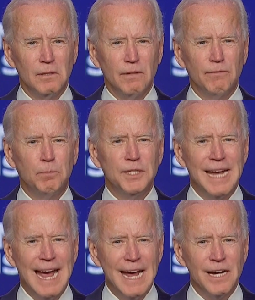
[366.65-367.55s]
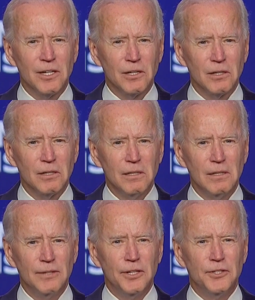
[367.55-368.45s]
We have to put the anger
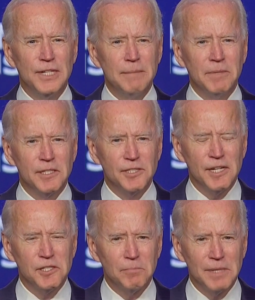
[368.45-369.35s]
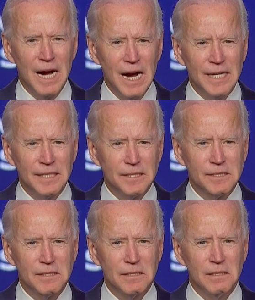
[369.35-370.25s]
and the demonization behind
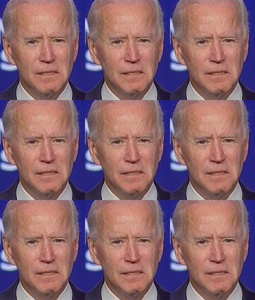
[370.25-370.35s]
us.